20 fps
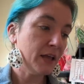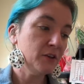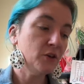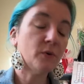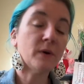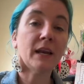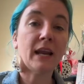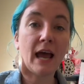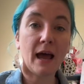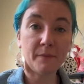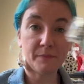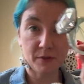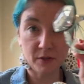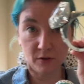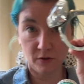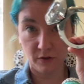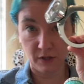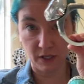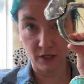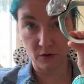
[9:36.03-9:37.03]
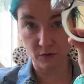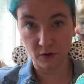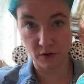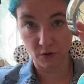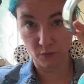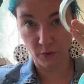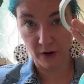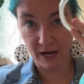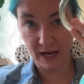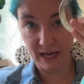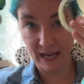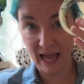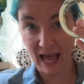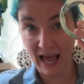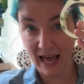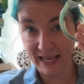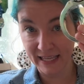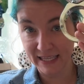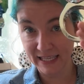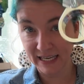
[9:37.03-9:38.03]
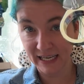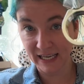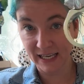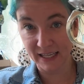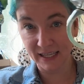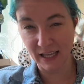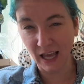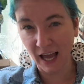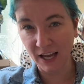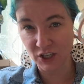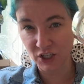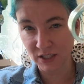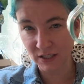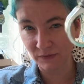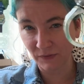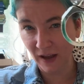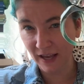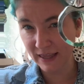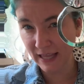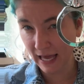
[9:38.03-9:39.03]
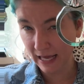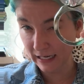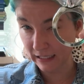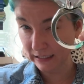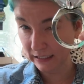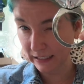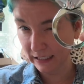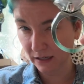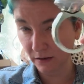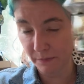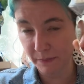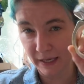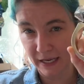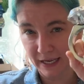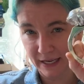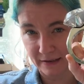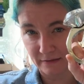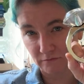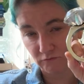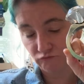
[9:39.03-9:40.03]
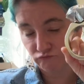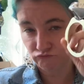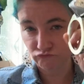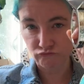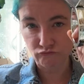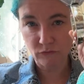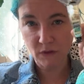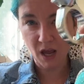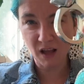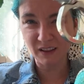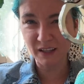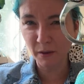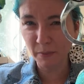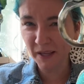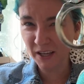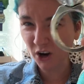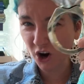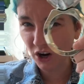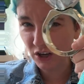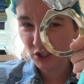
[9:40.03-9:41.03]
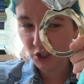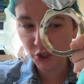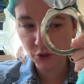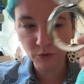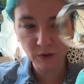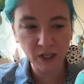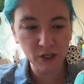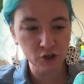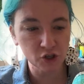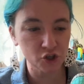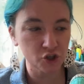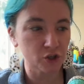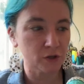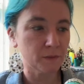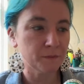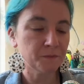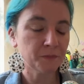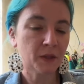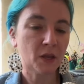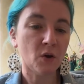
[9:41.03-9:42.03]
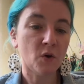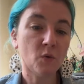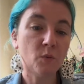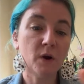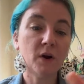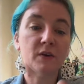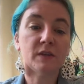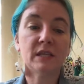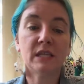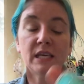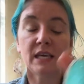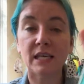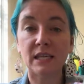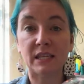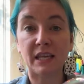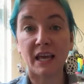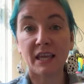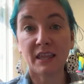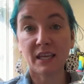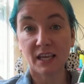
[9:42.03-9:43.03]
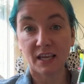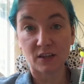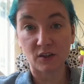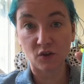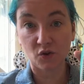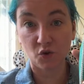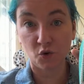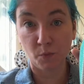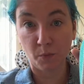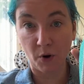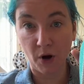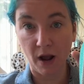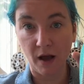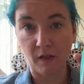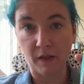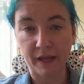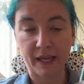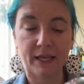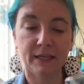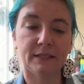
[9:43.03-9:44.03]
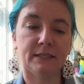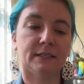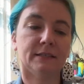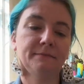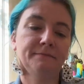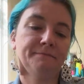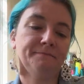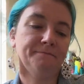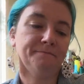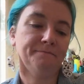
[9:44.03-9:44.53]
you can absolutely use the ring as it is. I just find that a little bit cartoonish, whereas this I think is super elegant